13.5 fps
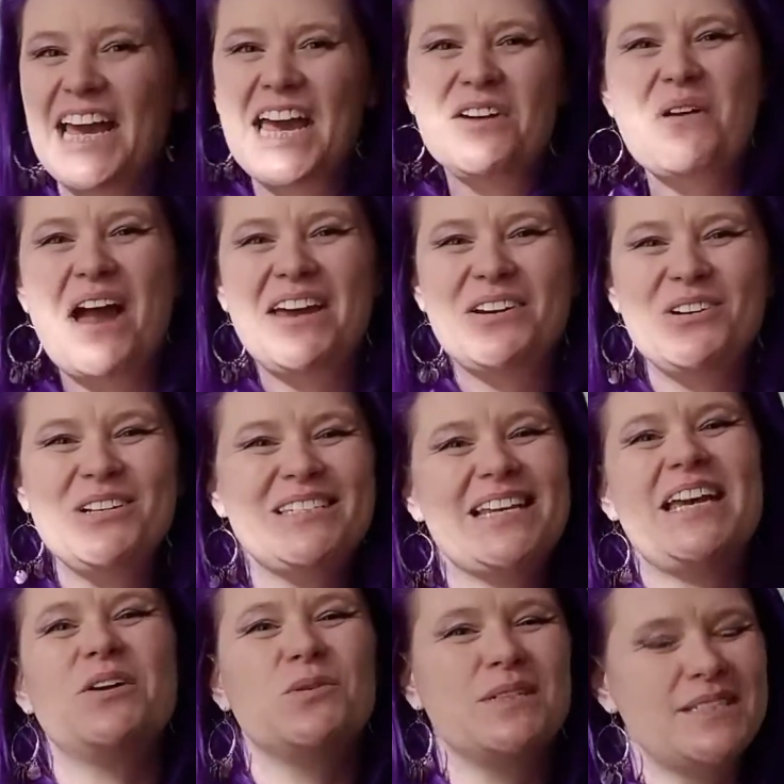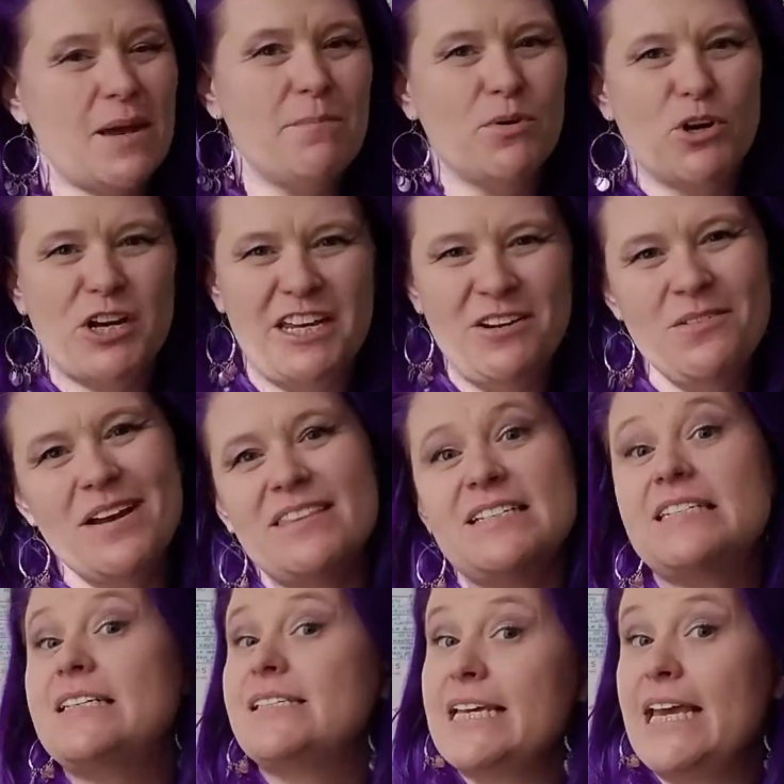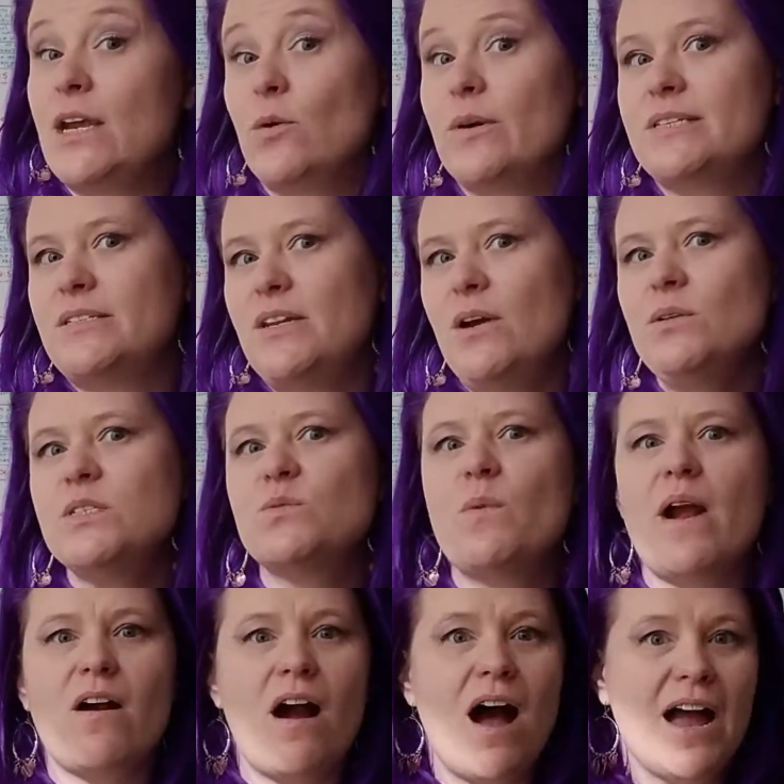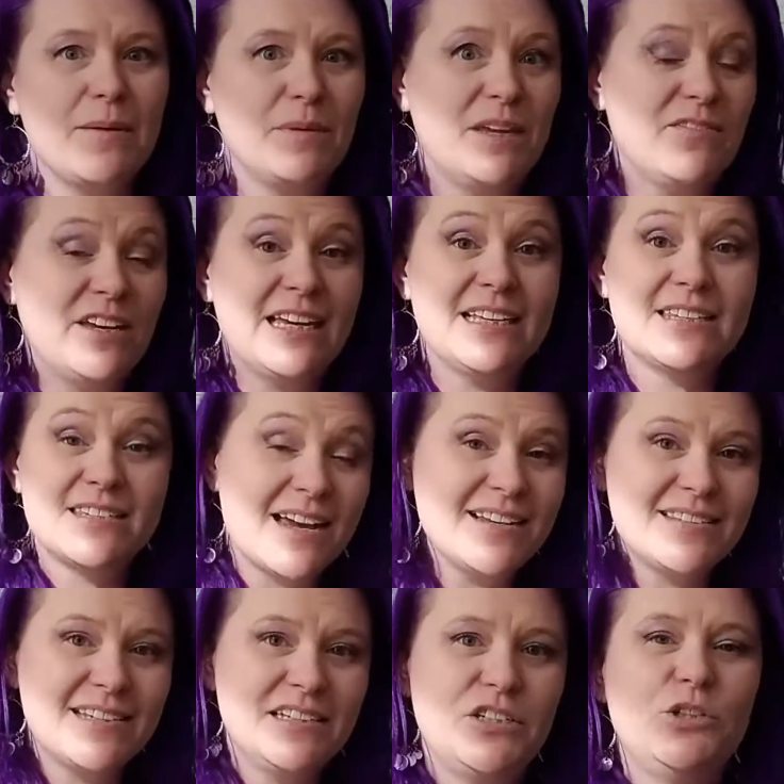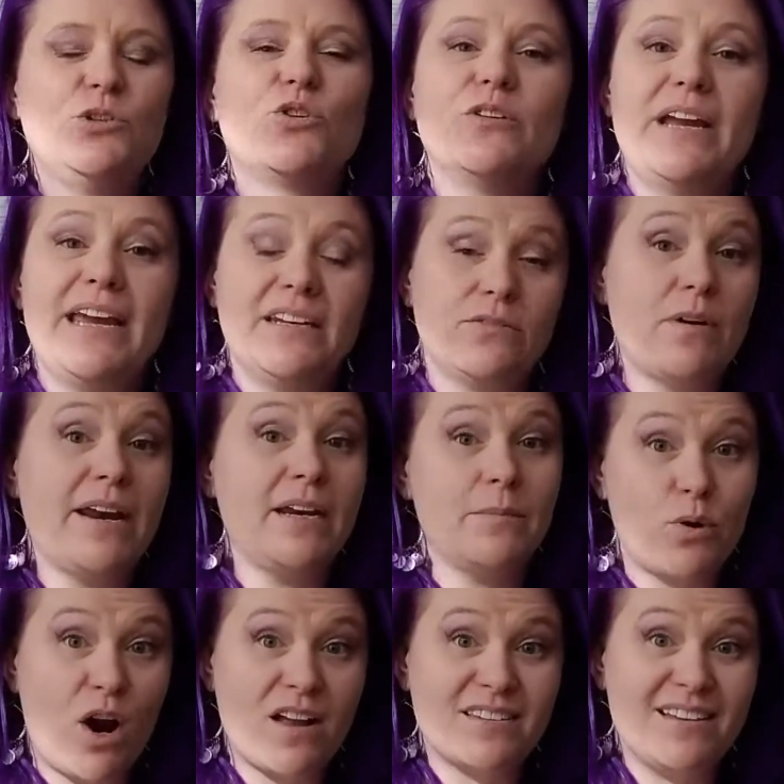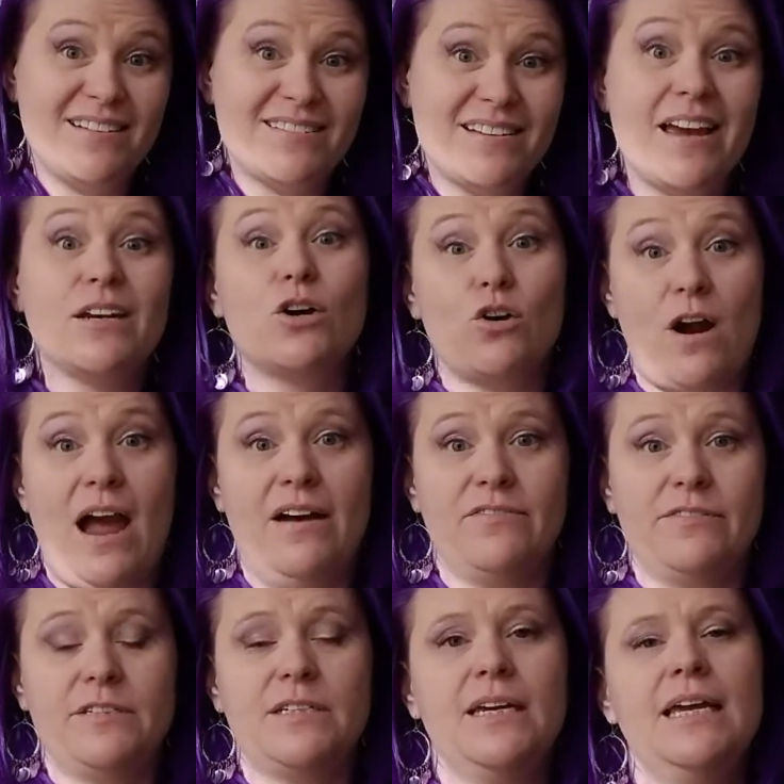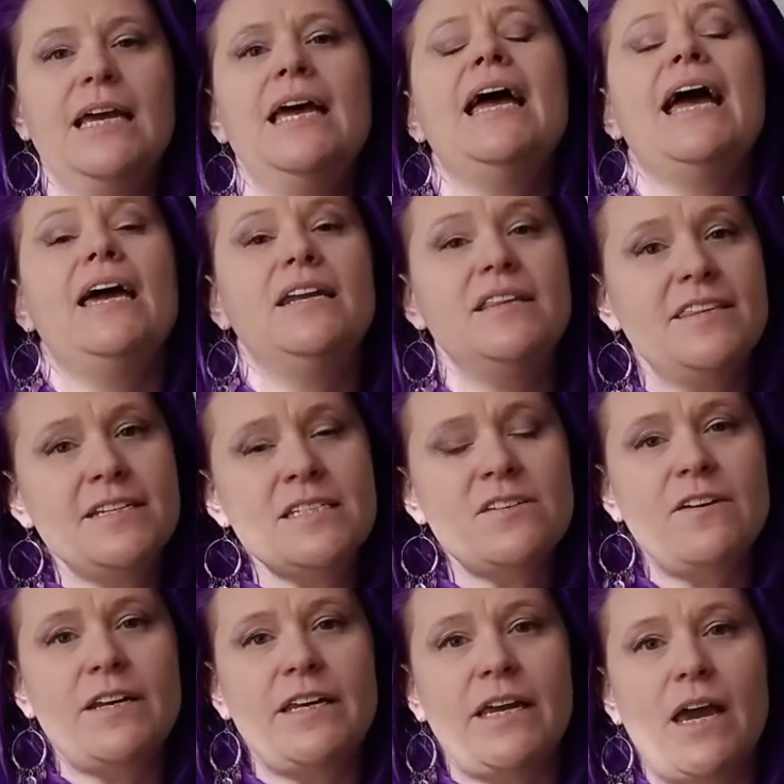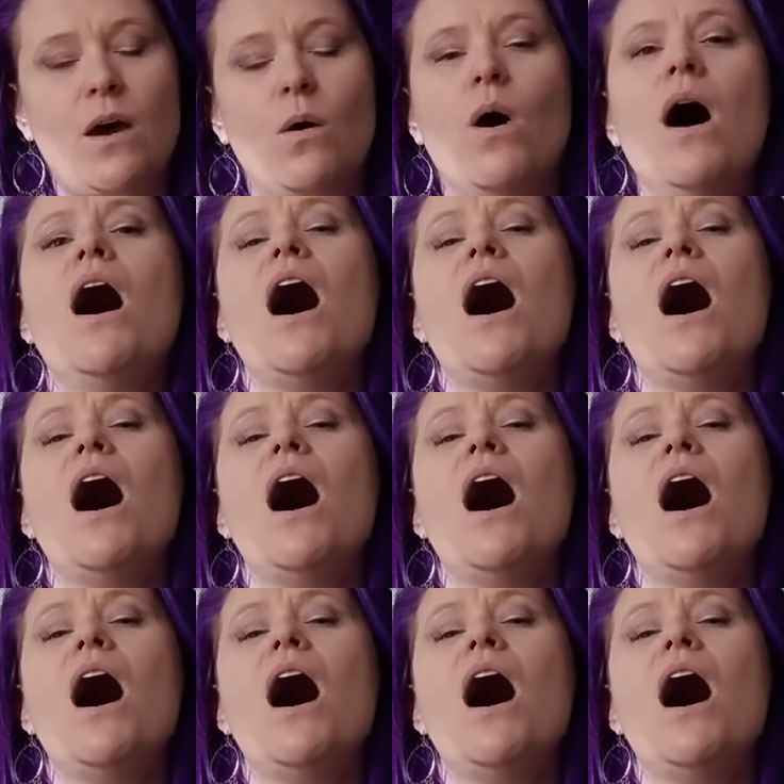Hey writers, Ingrid Sundberg here, and this is Ingrid's Notes, where I am giving insights into creative writing process and craft. And in this video,